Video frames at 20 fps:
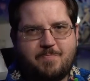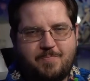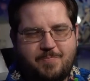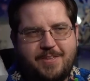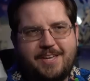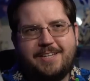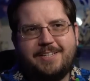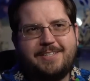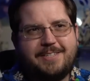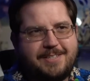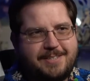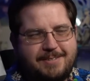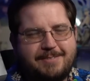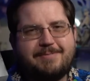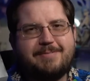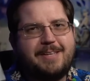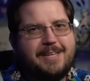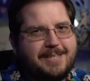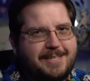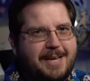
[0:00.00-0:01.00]
this
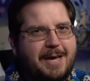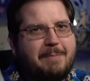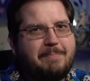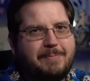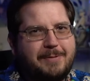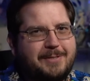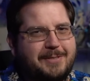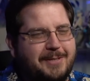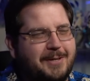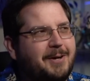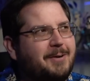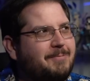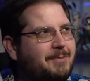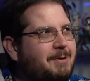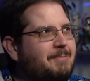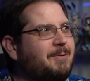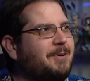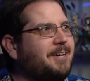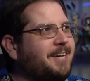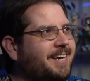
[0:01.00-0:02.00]
episode, we
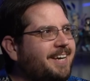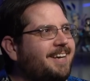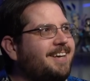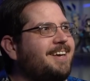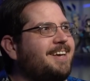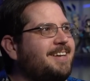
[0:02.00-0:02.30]
will get